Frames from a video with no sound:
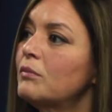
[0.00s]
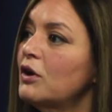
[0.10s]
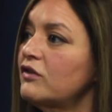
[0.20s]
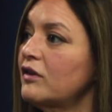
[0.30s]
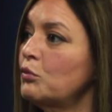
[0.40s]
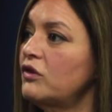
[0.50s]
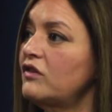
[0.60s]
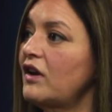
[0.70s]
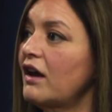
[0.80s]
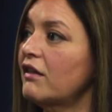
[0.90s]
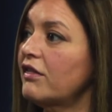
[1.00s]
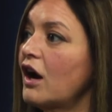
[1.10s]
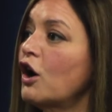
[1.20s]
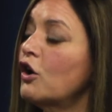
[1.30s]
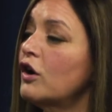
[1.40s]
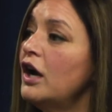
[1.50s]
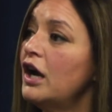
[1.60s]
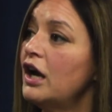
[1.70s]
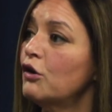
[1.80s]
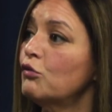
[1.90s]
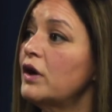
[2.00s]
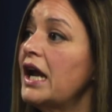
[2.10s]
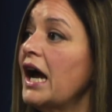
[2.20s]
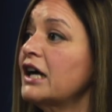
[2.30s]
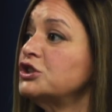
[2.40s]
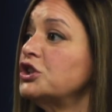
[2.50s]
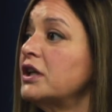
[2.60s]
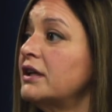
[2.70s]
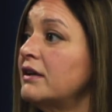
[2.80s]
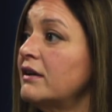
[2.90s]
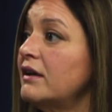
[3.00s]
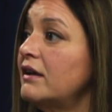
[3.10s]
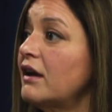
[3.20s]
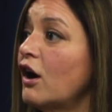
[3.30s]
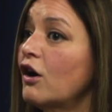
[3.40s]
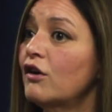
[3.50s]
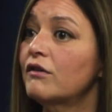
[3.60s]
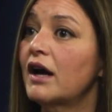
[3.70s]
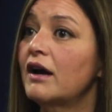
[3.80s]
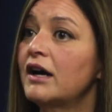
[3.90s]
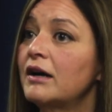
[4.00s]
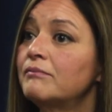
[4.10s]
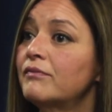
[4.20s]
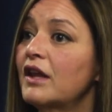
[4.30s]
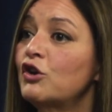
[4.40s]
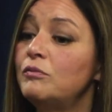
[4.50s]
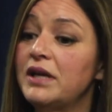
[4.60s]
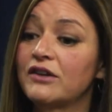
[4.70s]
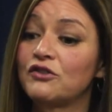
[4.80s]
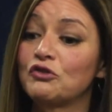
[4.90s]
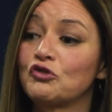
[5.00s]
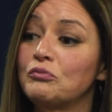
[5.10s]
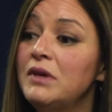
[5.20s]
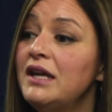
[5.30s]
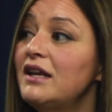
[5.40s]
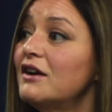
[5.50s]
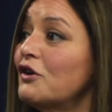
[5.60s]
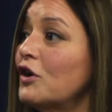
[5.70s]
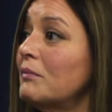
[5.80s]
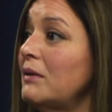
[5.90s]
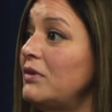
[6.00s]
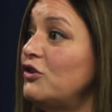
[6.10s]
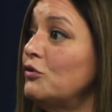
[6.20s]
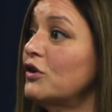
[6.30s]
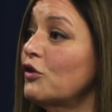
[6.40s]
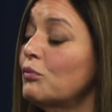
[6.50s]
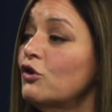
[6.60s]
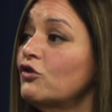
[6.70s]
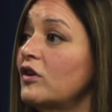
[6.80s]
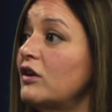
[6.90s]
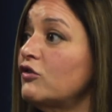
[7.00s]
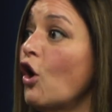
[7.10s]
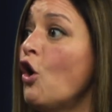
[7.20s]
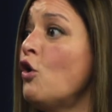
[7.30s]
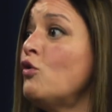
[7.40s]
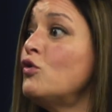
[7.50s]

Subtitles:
about someone's death, our reaction could be on social media, or it might be to another person, is, oh